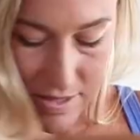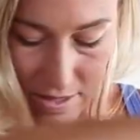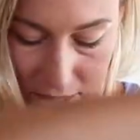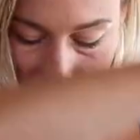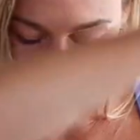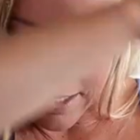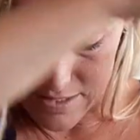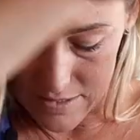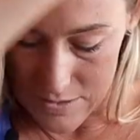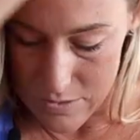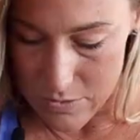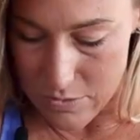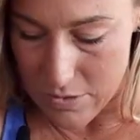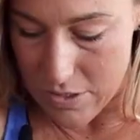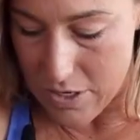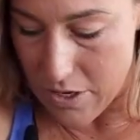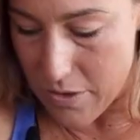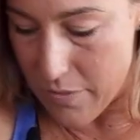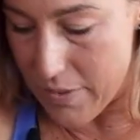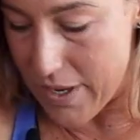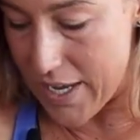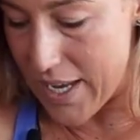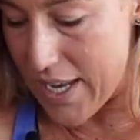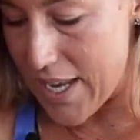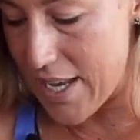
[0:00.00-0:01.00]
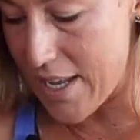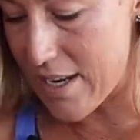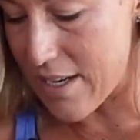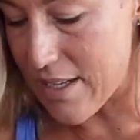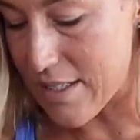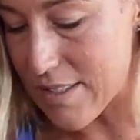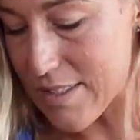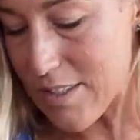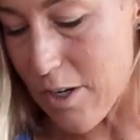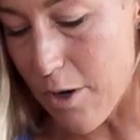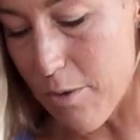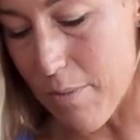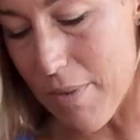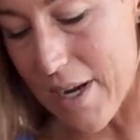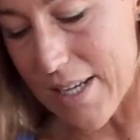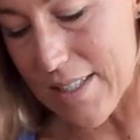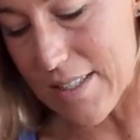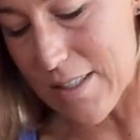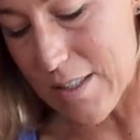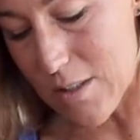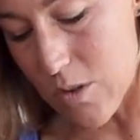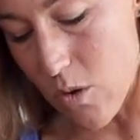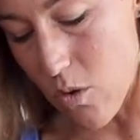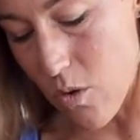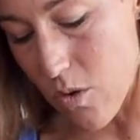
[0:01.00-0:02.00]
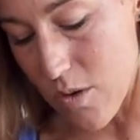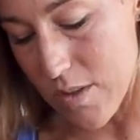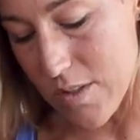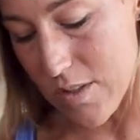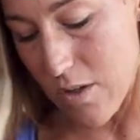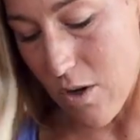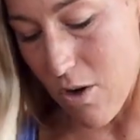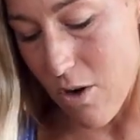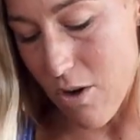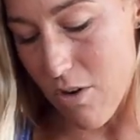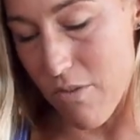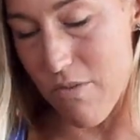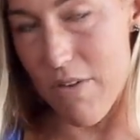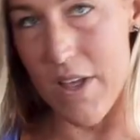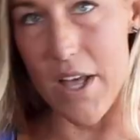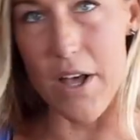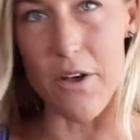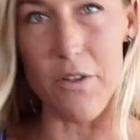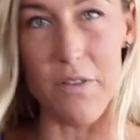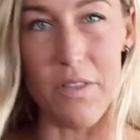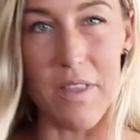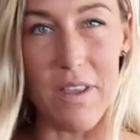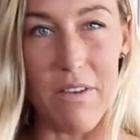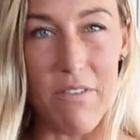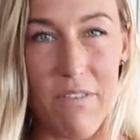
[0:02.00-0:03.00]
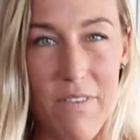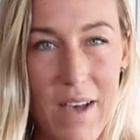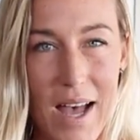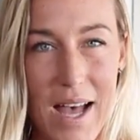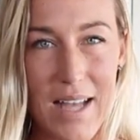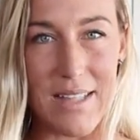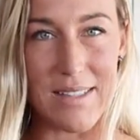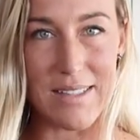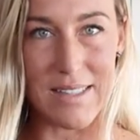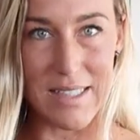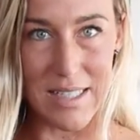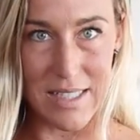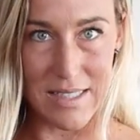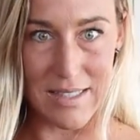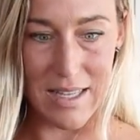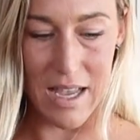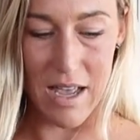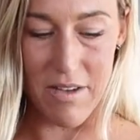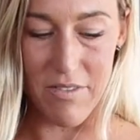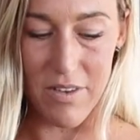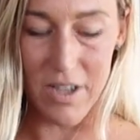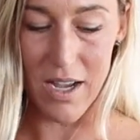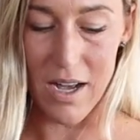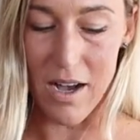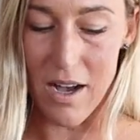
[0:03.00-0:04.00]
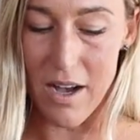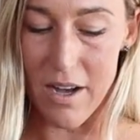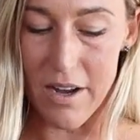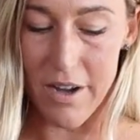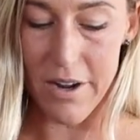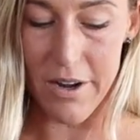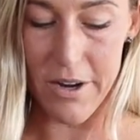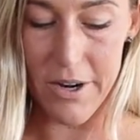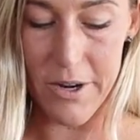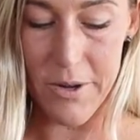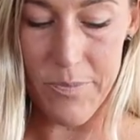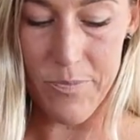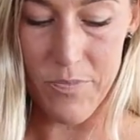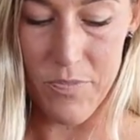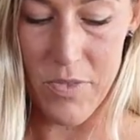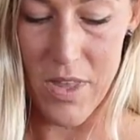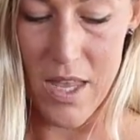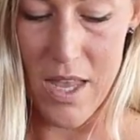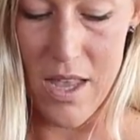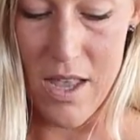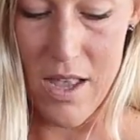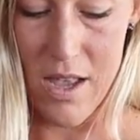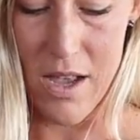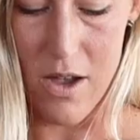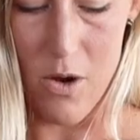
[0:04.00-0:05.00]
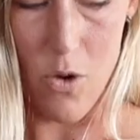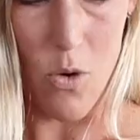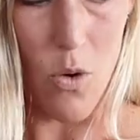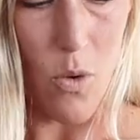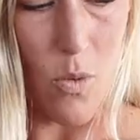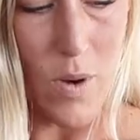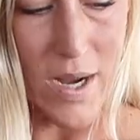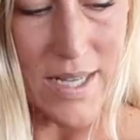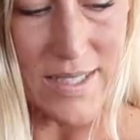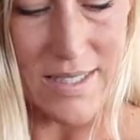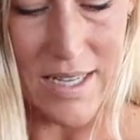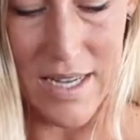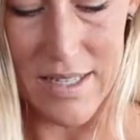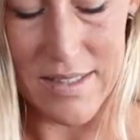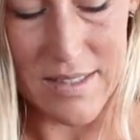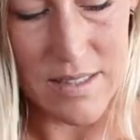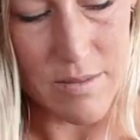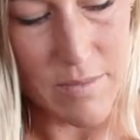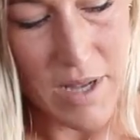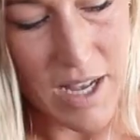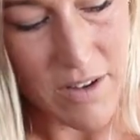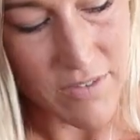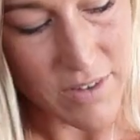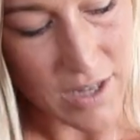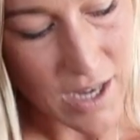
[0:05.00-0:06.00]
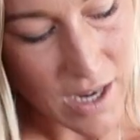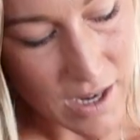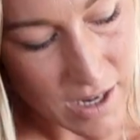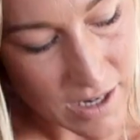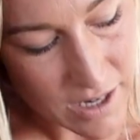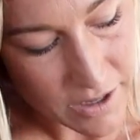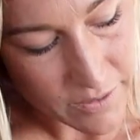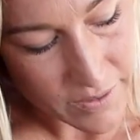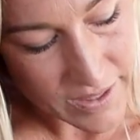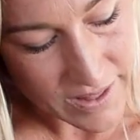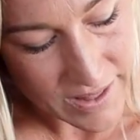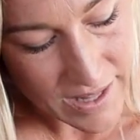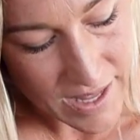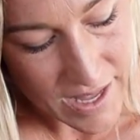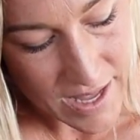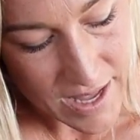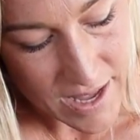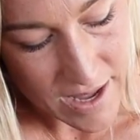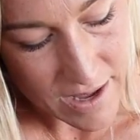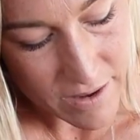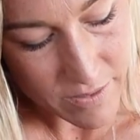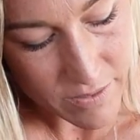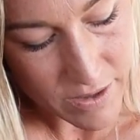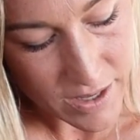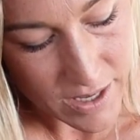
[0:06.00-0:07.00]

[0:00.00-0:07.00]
That's all going in. So my source of healthy fats is avocado. Always add some avocado in there.